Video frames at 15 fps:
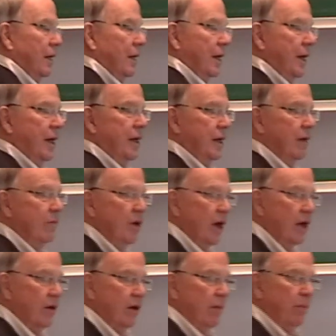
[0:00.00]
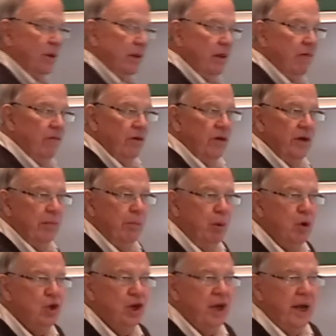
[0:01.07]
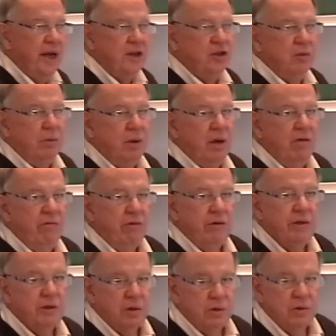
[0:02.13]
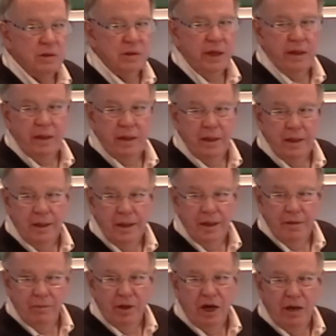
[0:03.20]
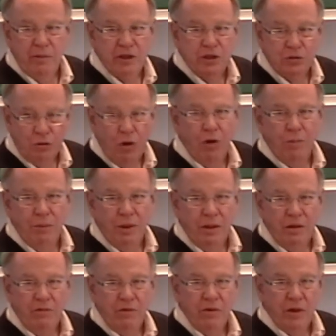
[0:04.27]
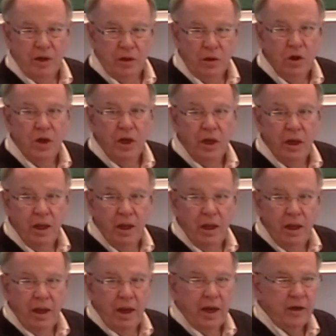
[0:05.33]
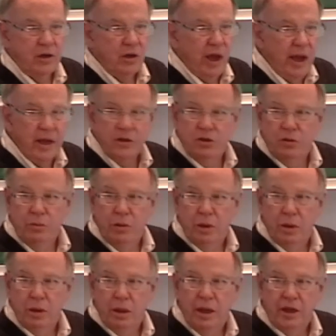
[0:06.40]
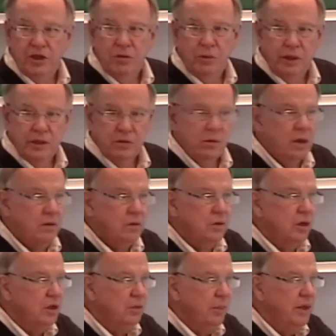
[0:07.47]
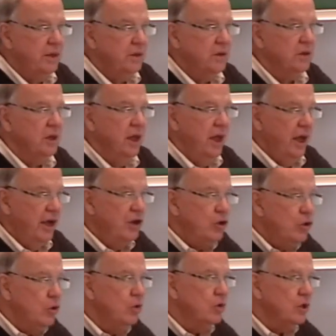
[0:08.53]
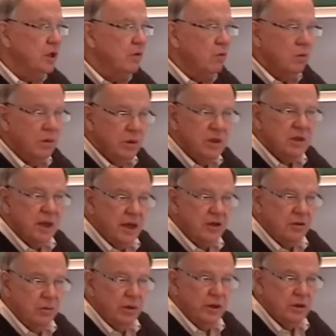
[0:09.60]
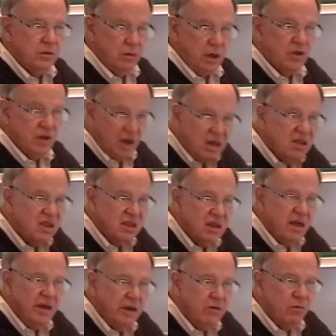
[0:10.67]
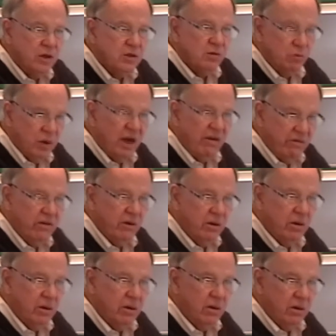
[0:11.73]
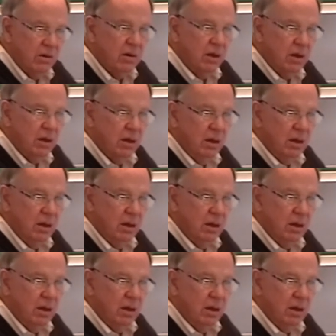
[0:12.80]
I am not a believer in pushing algebra for its own sake, but I'm a strong believer in looking at the algebra, algebraic structures on spaces and using this algebraic structure, understanding what's relevant. Right?